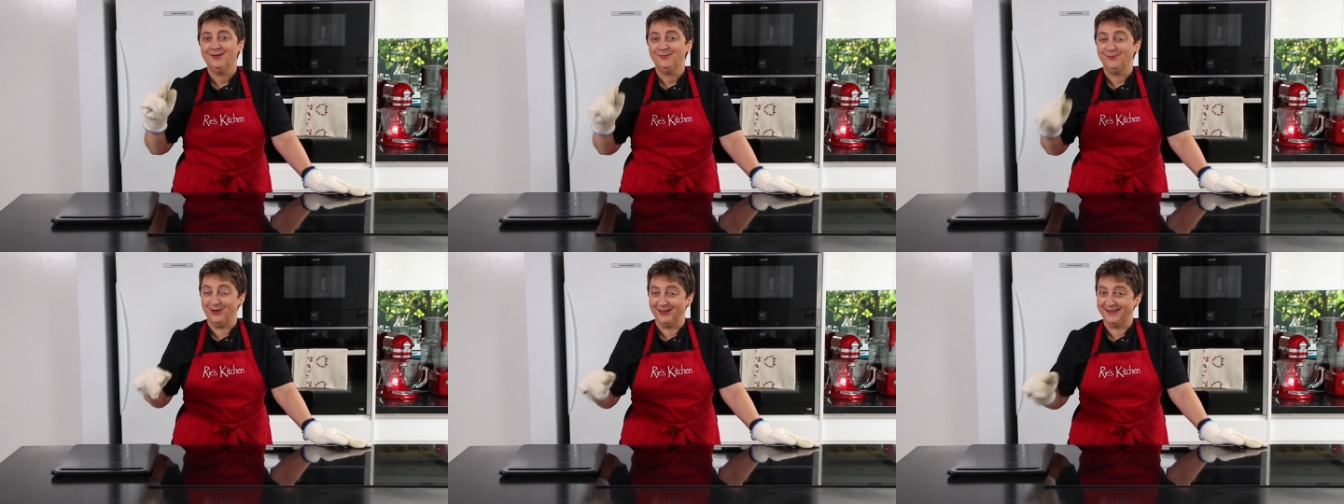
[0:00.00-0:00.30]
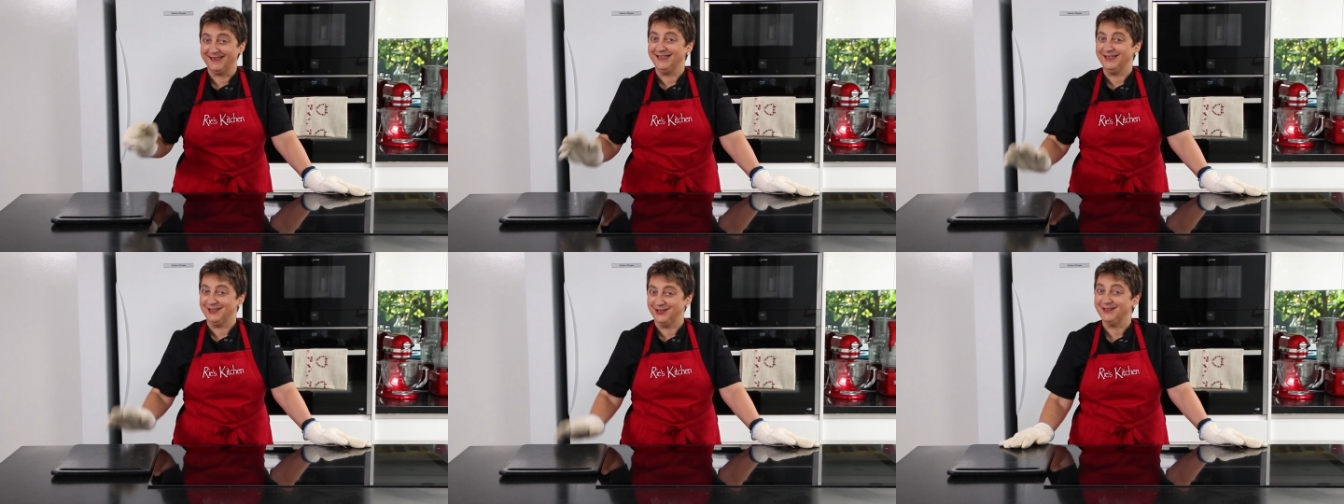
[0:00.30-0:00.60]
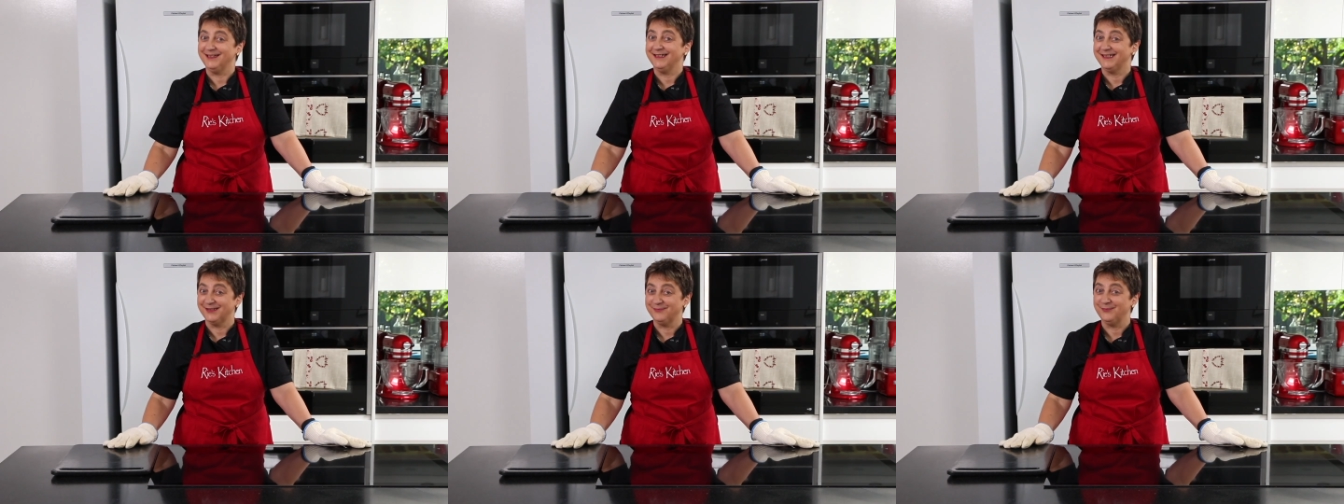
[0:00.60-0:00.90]
My
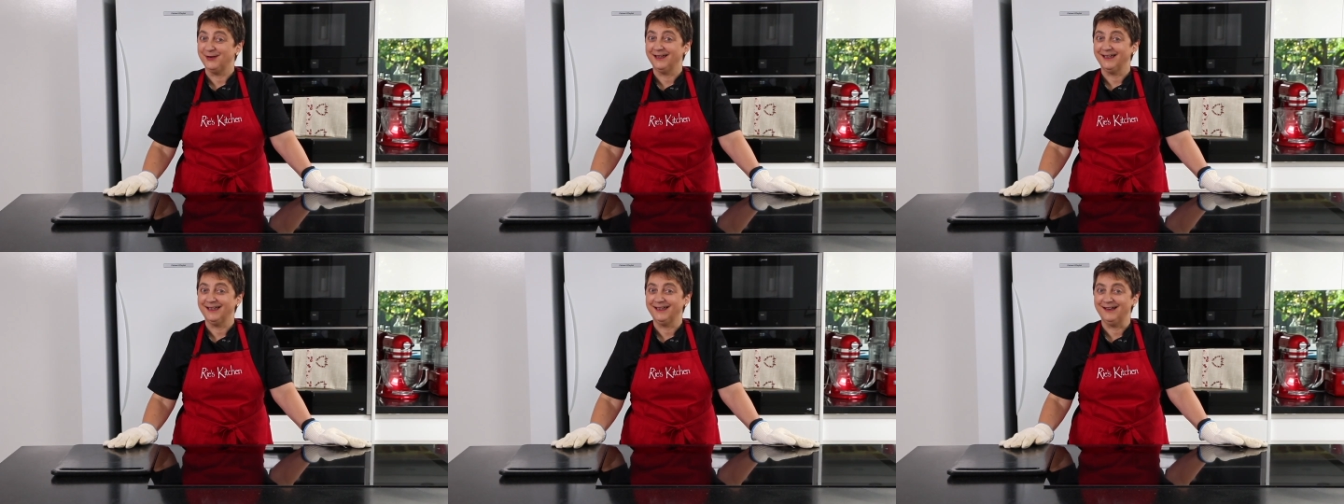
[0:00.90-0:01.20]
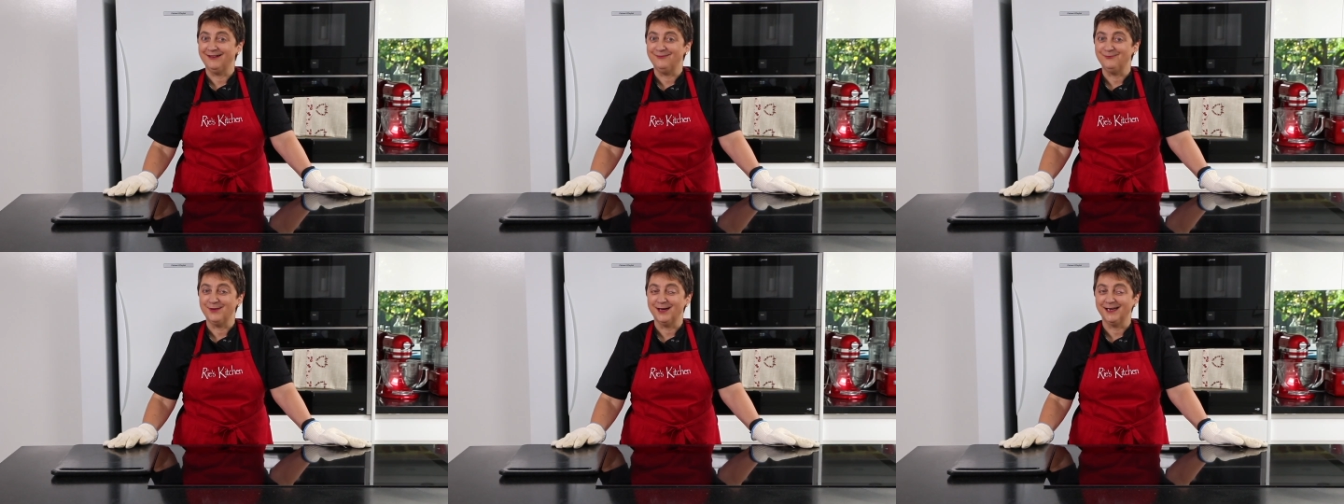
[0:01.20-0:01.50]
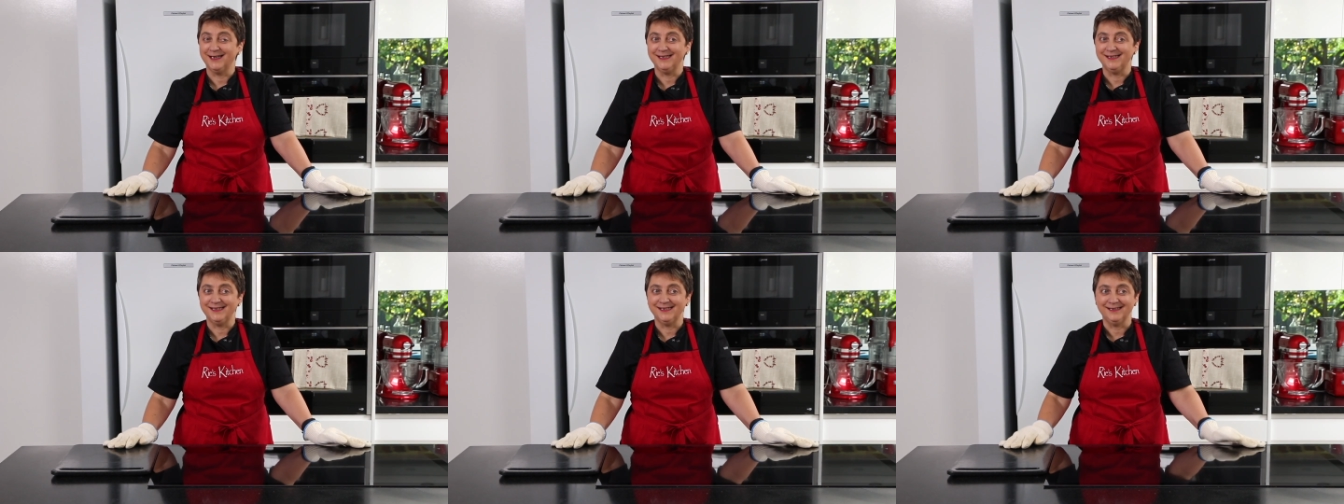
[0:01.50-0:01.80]
kitchen is smelling
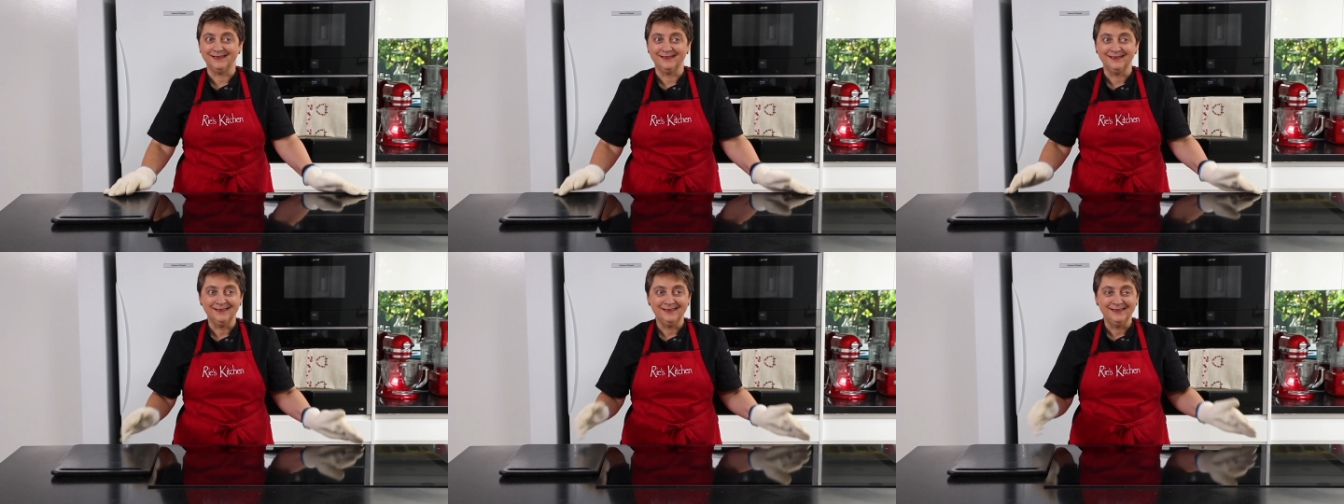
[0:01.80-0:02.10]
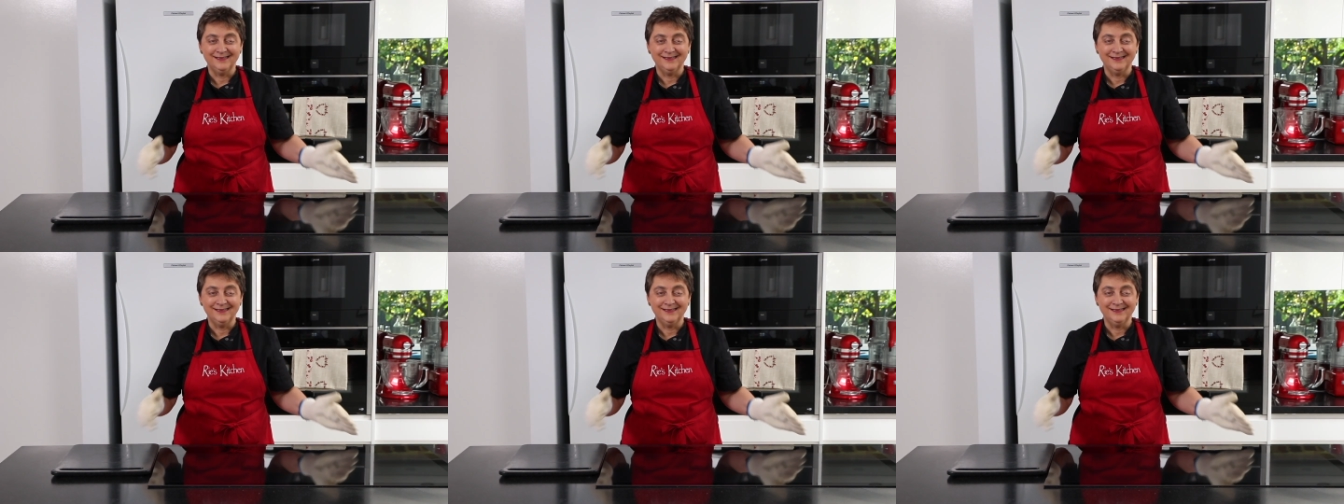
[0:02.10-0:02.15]
amazing.